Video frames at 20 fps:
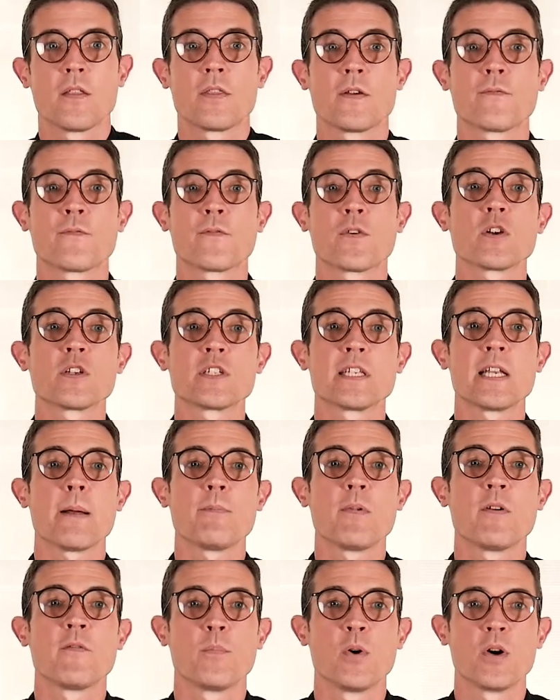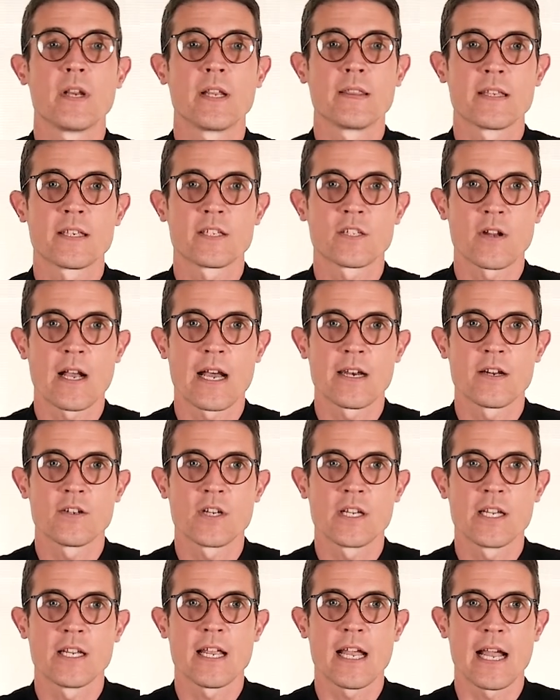The first step of putting this
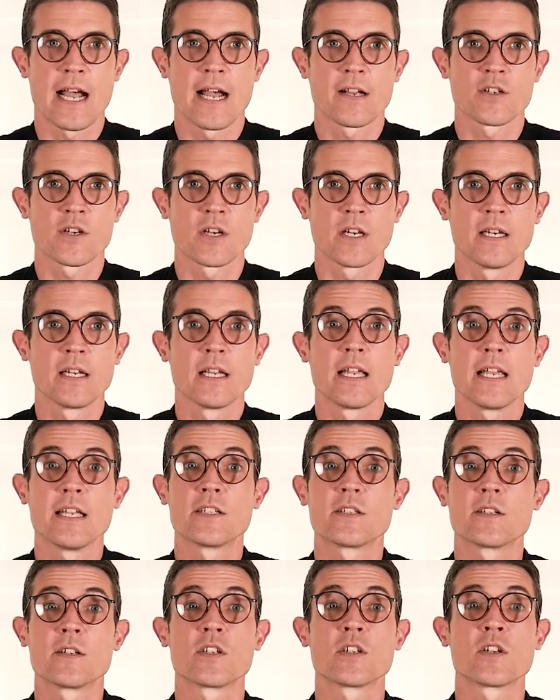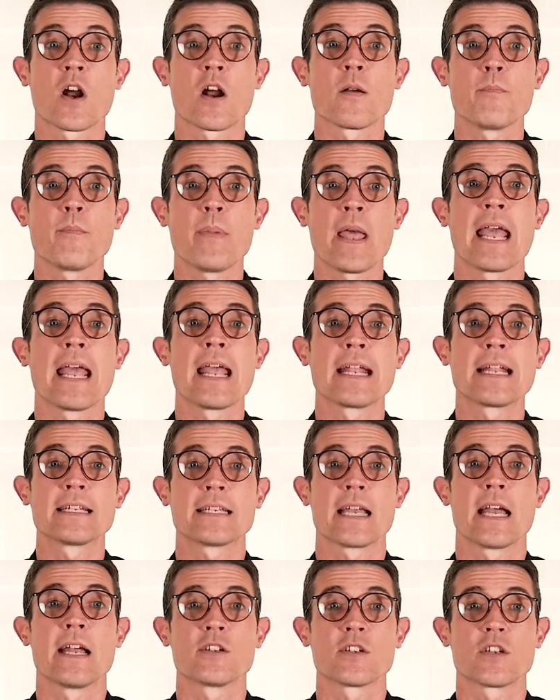strategy into action is to start paying
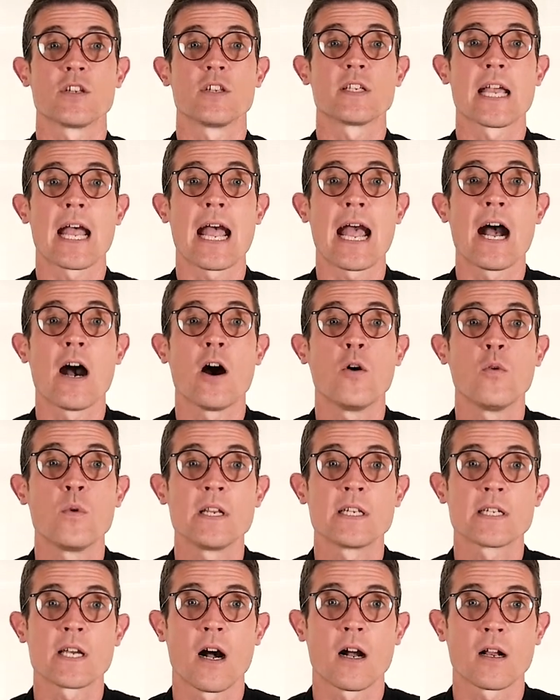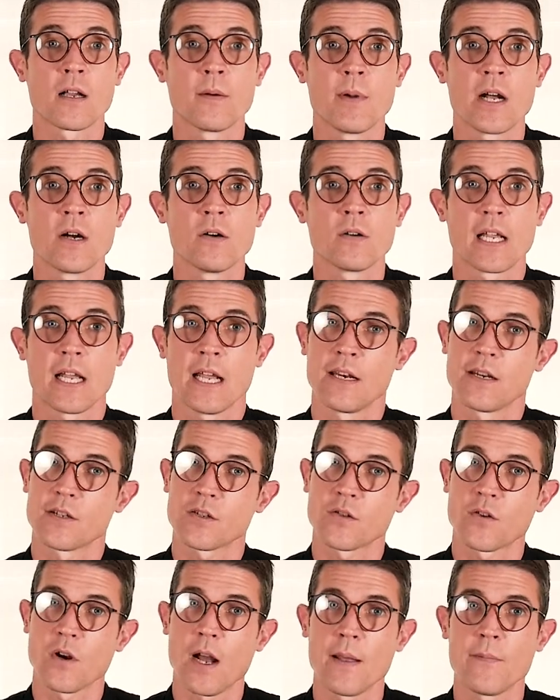attention to how we talk about and
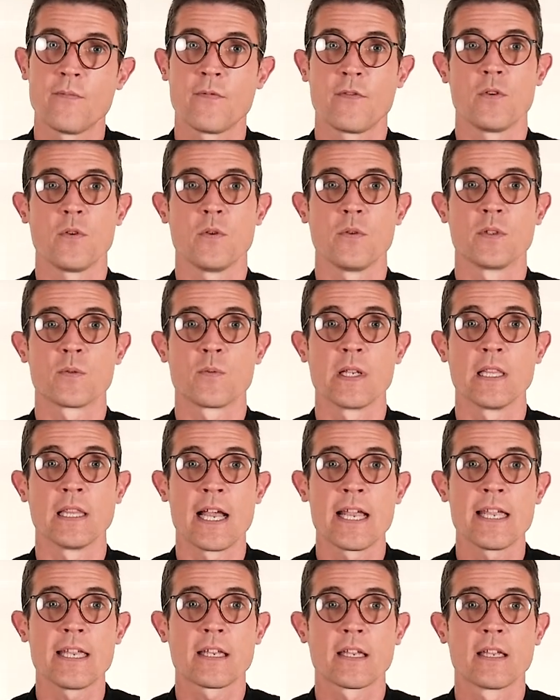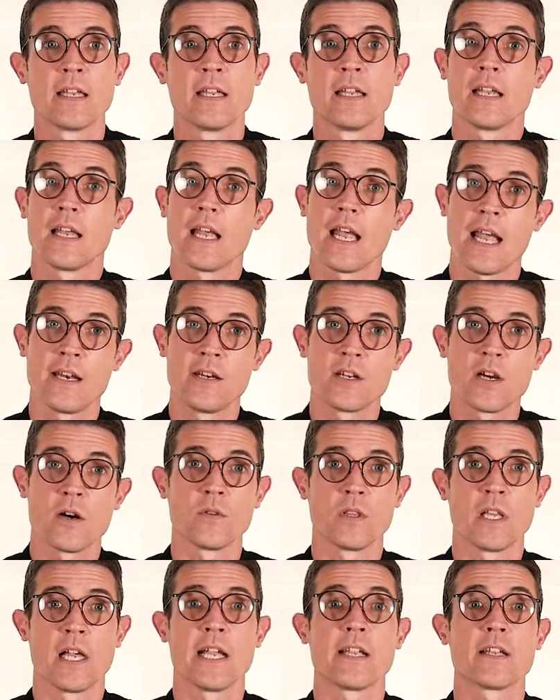describe foods we like and
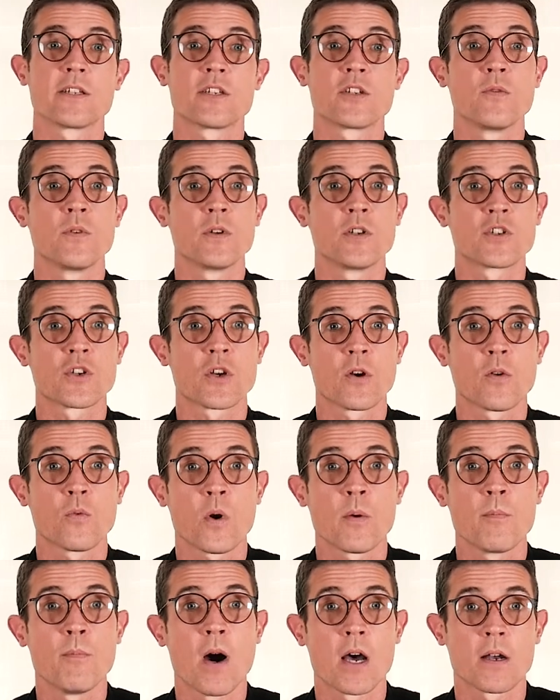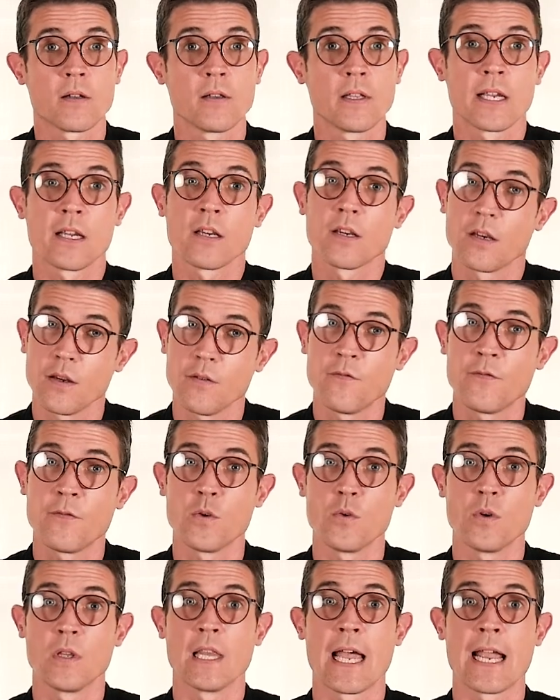don't like to ensure we're modeling good
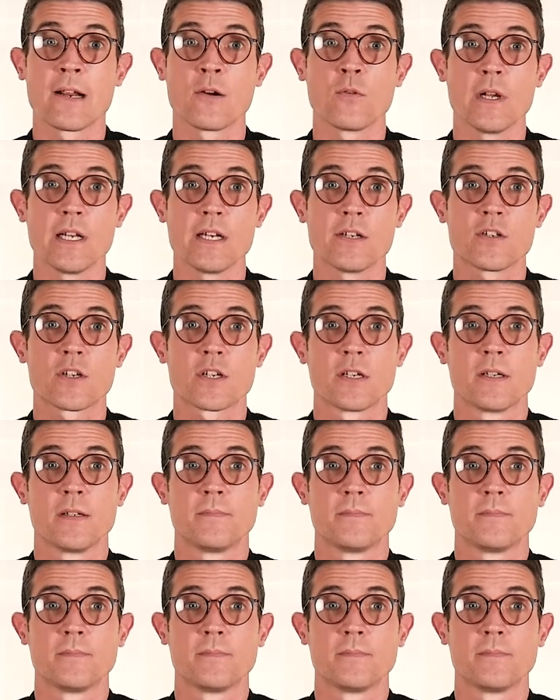food language.